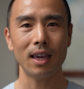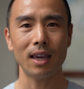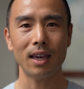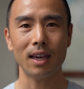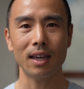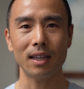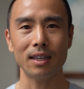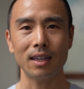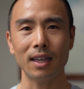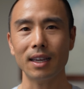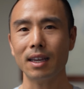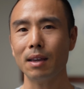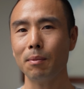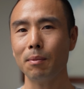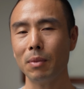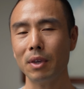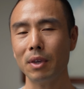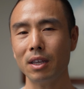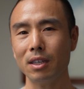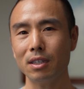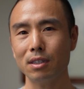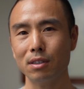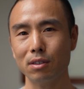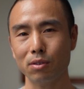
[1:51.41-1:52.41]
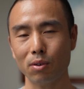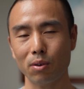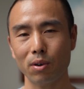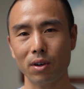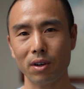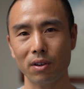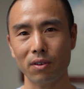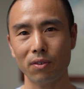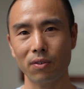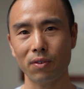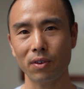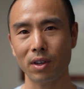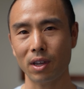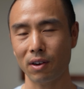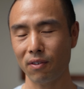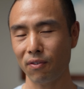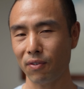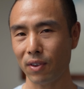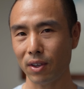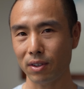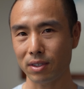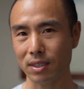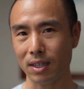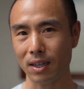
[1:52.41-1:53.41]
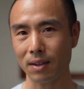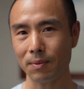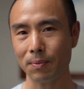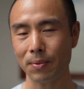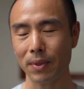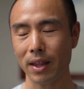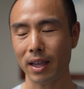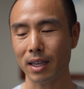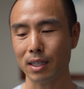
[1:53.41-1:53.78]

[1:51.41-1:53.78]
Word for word: and it can be sort of confusing,